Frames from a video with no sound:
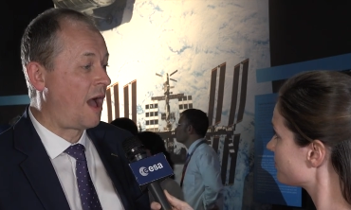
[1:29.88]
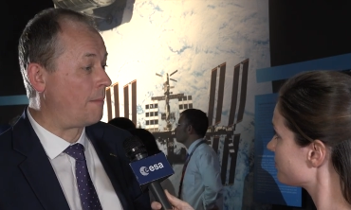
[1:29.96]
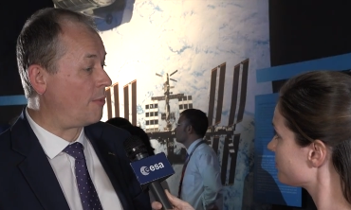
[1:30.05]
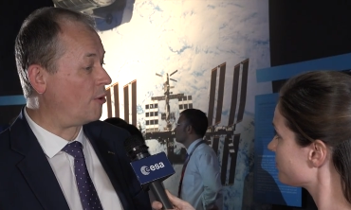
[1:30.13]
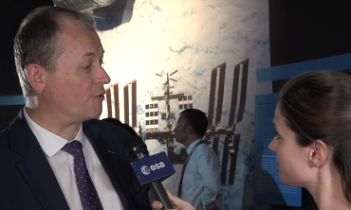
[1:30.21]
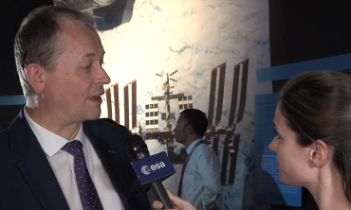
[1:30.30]

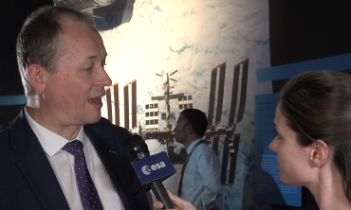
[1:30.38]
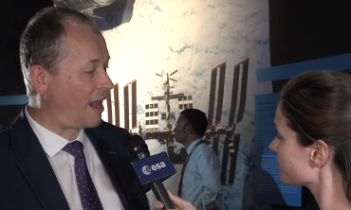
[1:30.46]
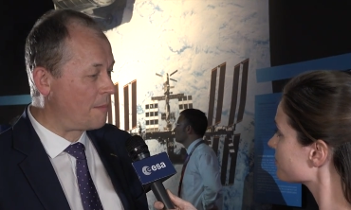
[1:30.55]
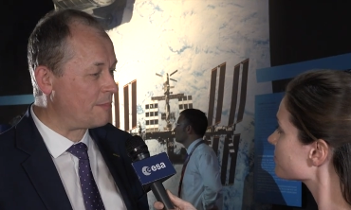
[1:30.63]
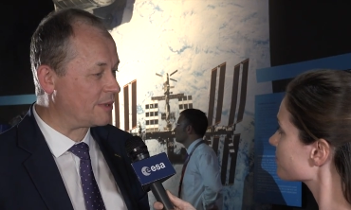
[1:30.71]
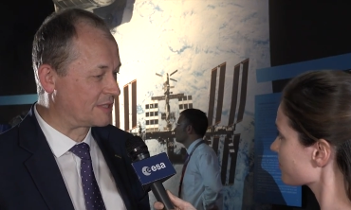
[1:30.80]
Speaker 1: aboard the
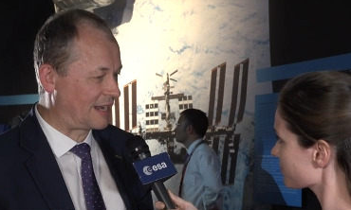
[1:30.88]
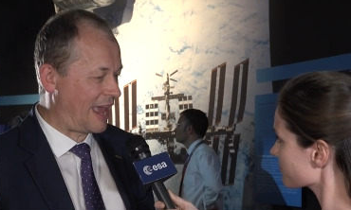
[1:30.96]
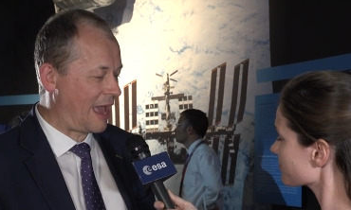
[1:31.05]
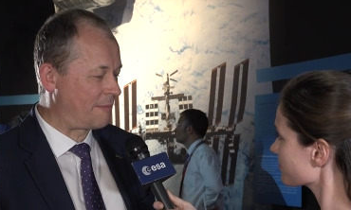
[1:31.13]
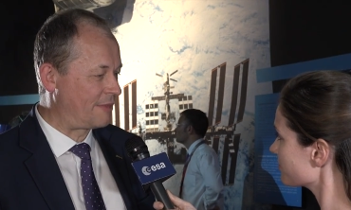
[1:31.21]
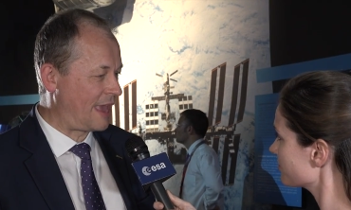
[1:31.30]
Columbus
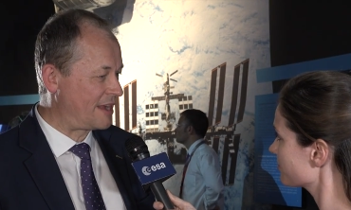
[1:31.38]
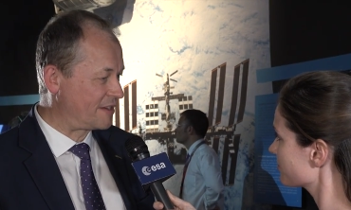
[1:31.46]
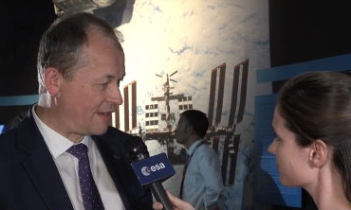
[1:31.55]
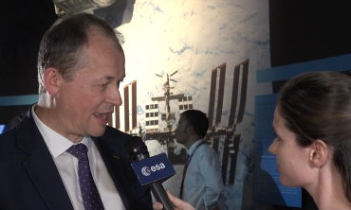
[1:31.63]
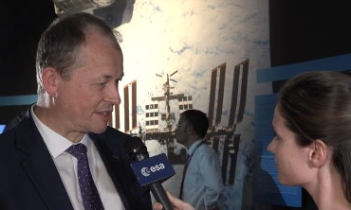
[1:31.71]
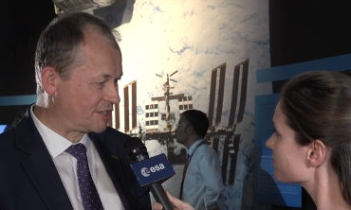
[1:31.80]
lab the end
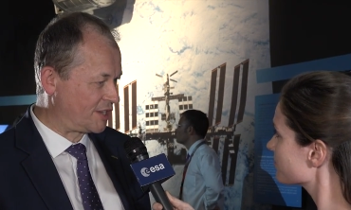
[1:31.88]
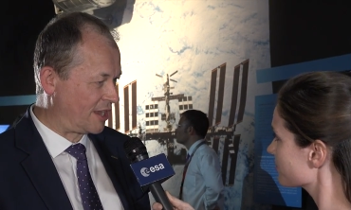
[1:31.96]
of next